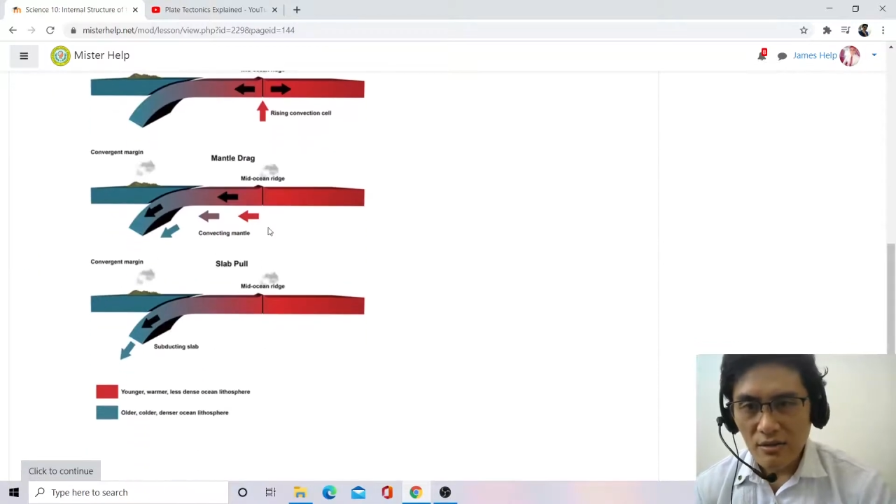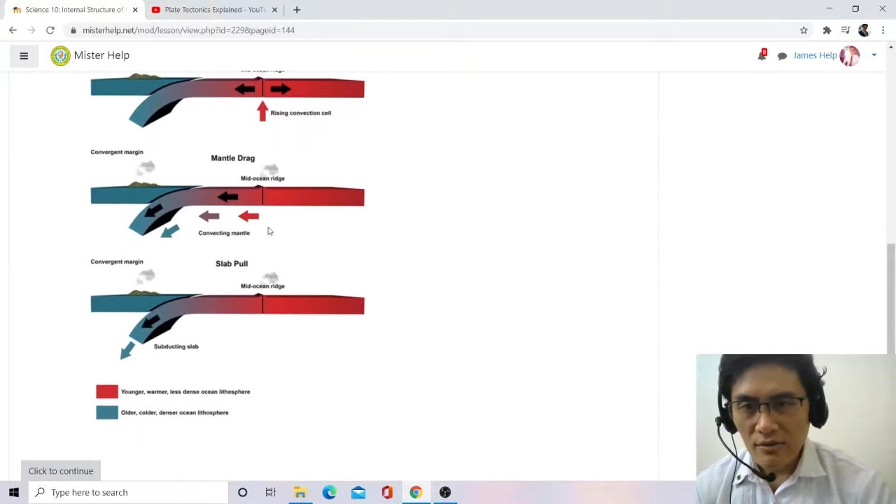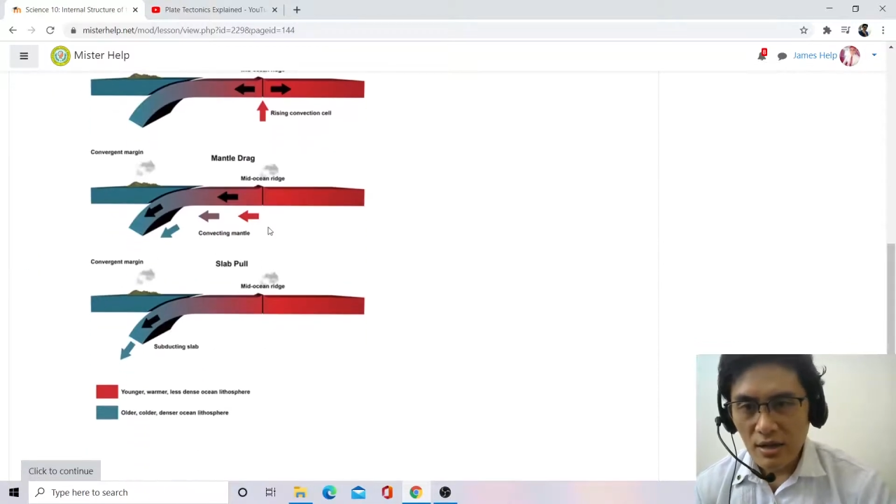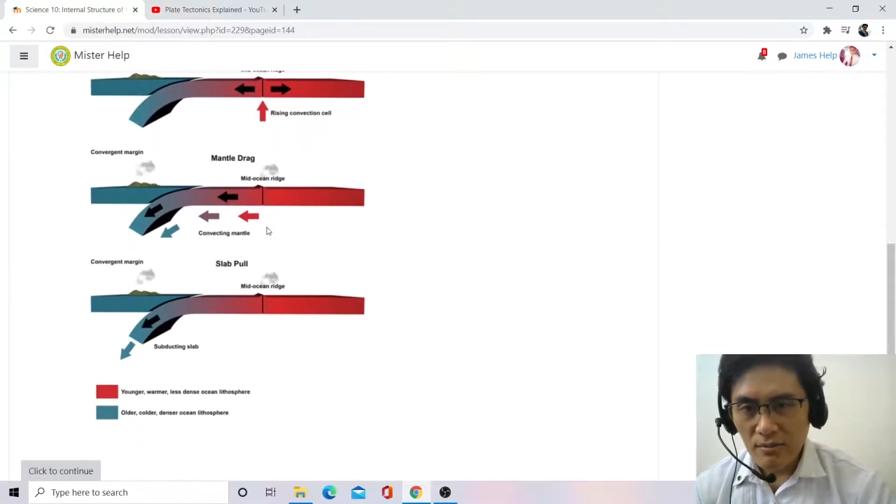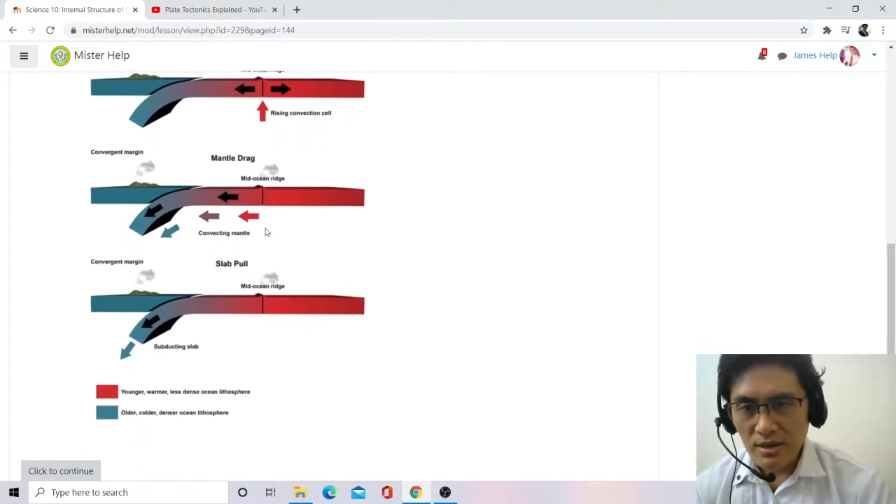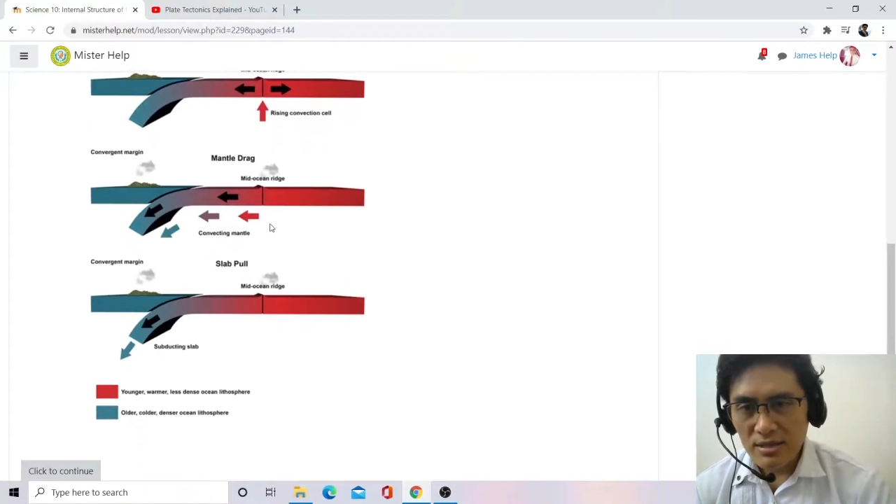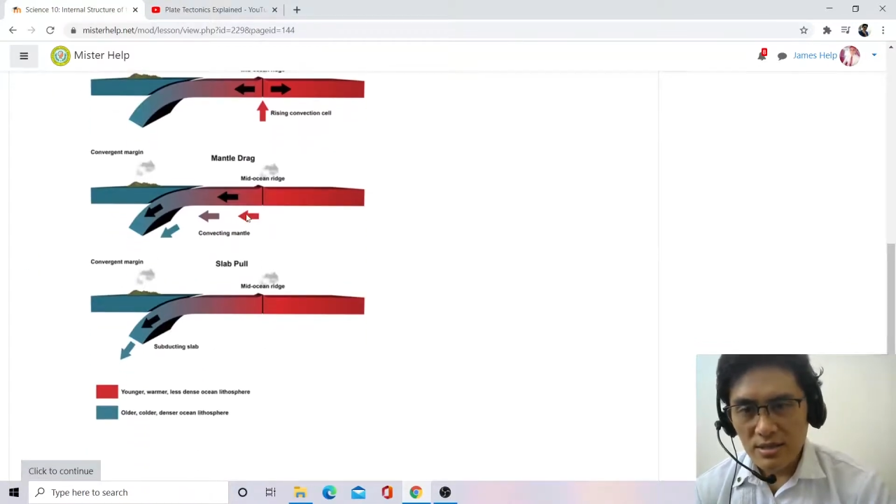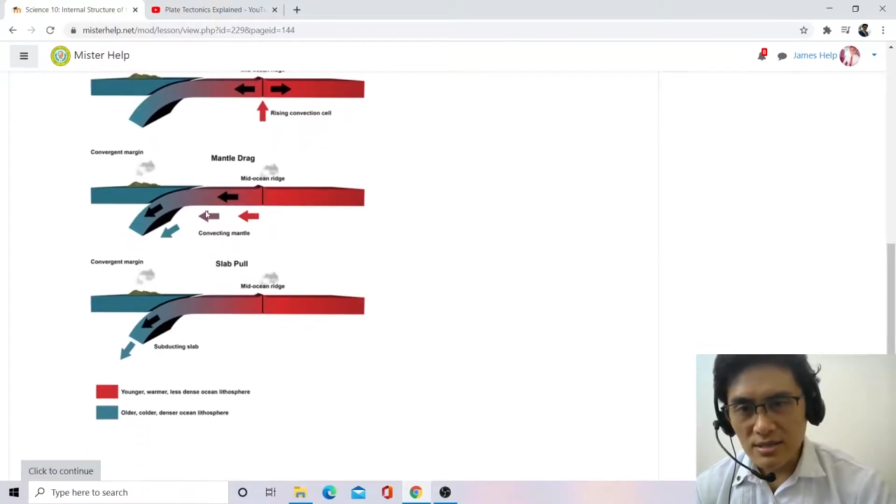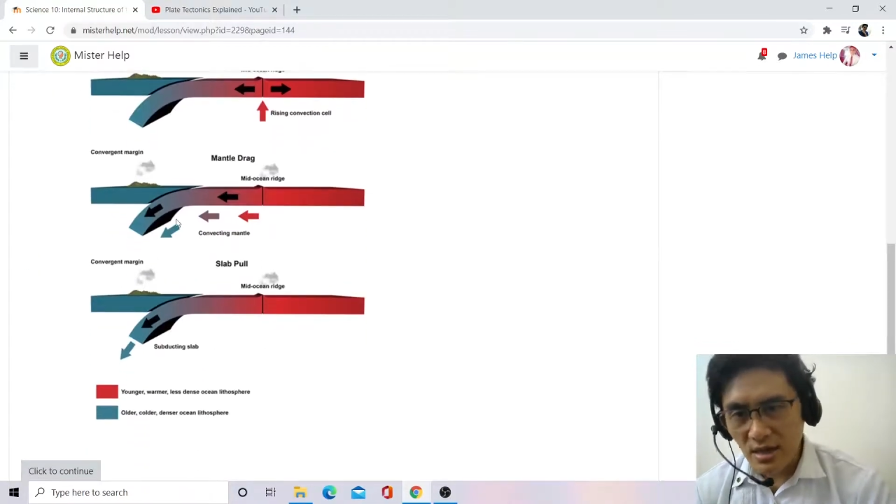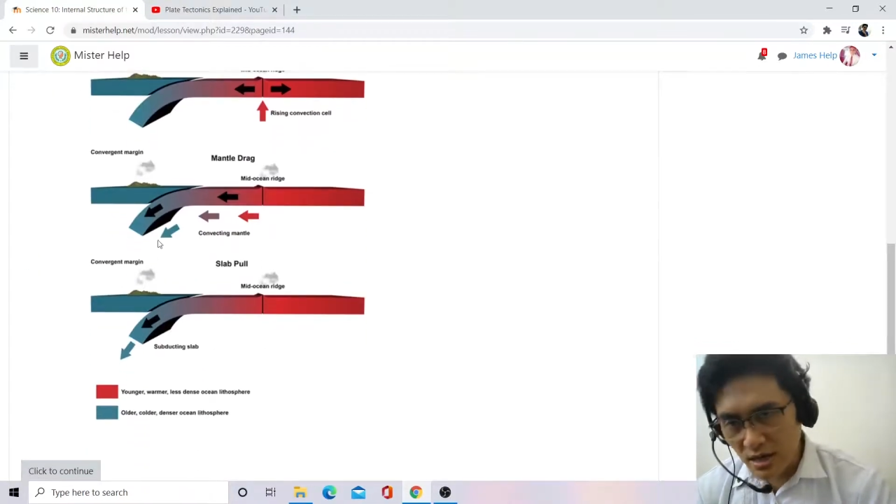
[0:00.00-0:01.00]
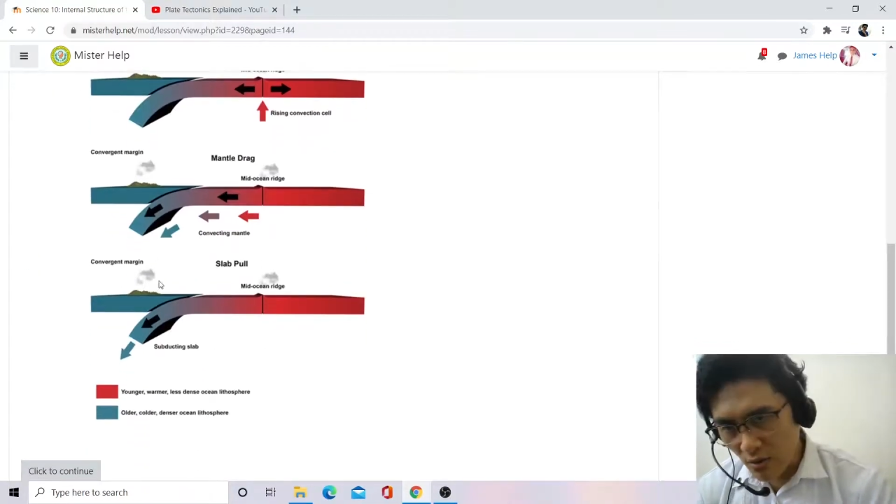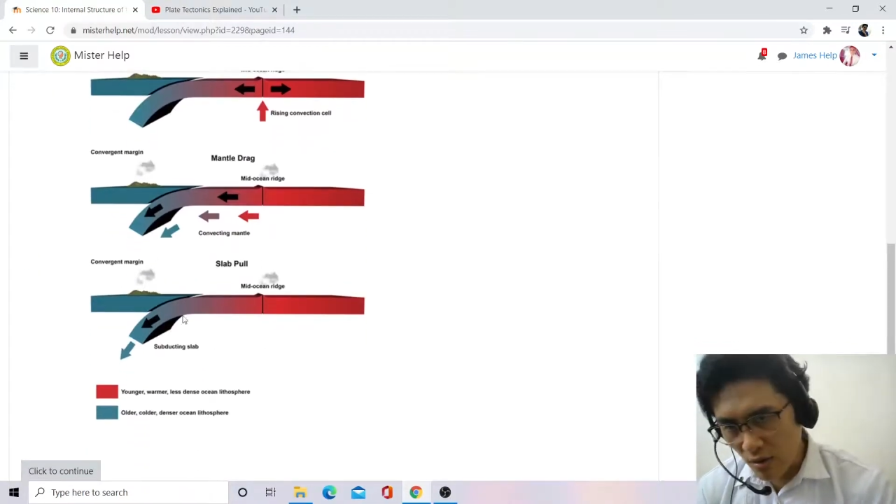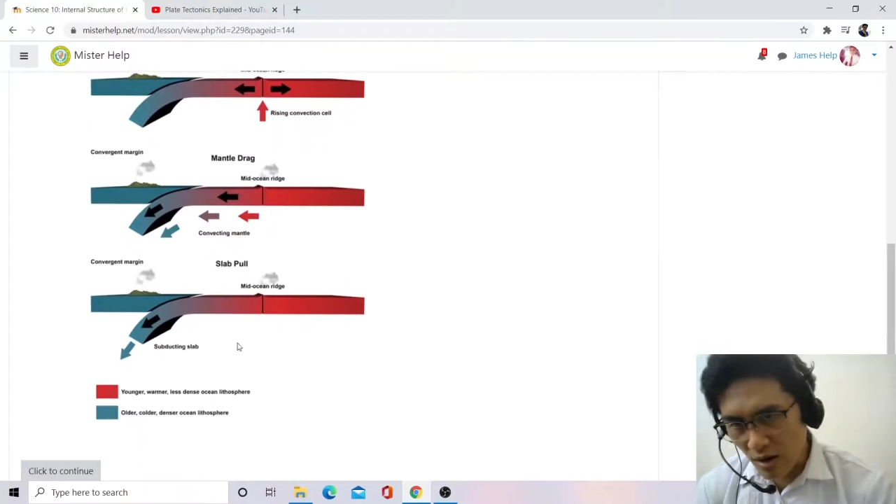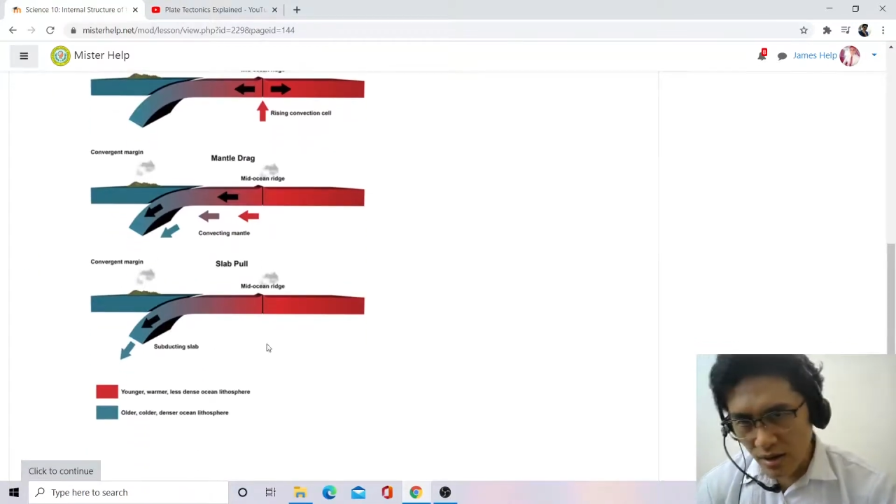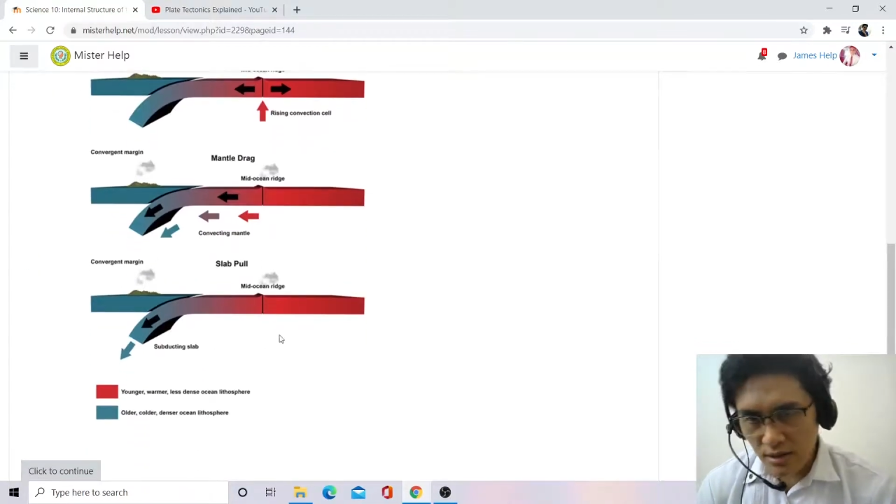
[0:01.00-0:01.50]
that means the
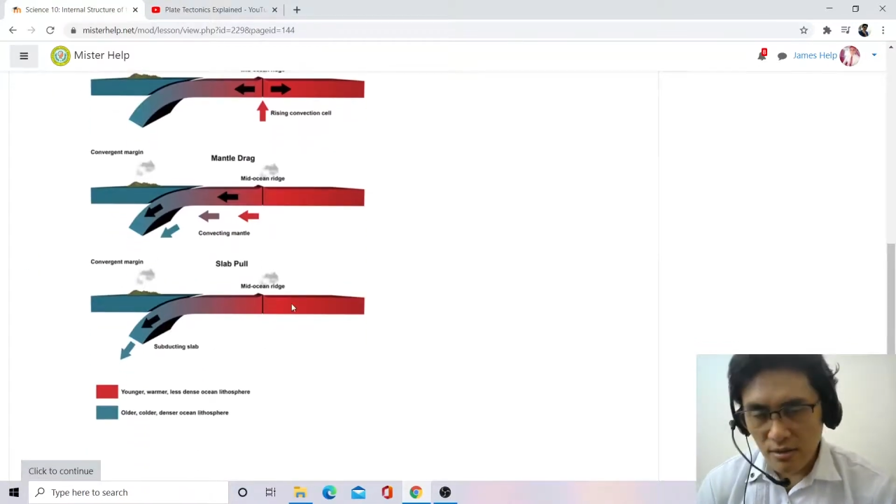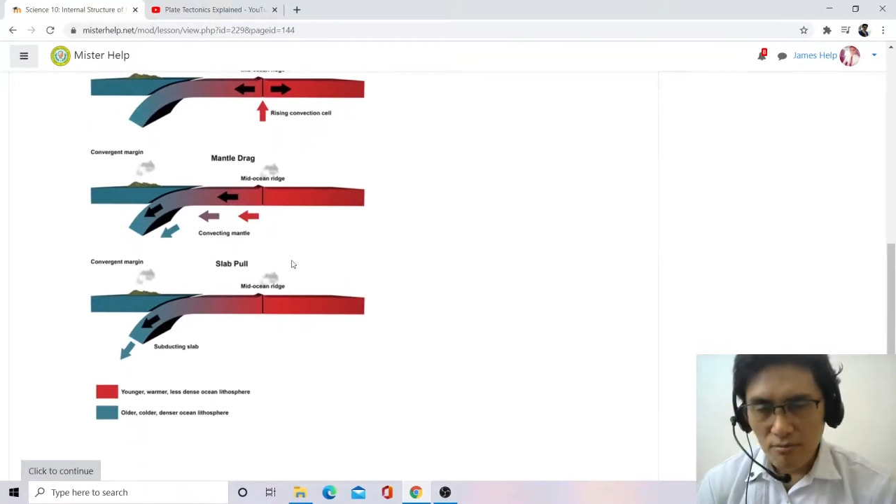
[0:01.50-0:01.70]
sideward